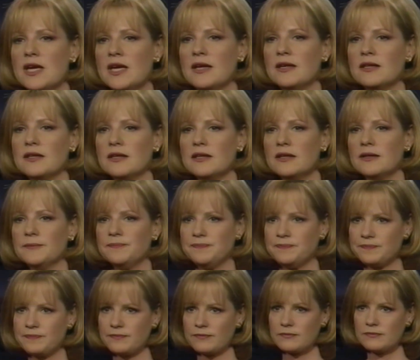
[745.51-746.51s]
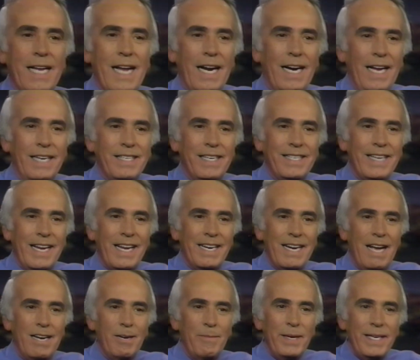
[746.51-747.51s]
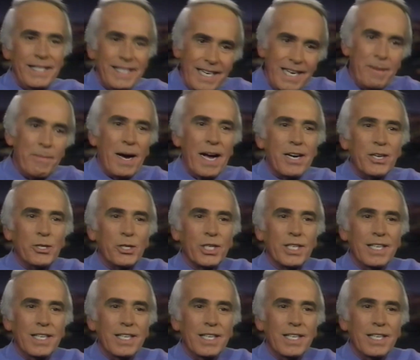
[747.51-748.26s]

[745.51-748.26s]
But what does he say? "Bonnie, I'd like to take you down to meet Dee Dee Myers."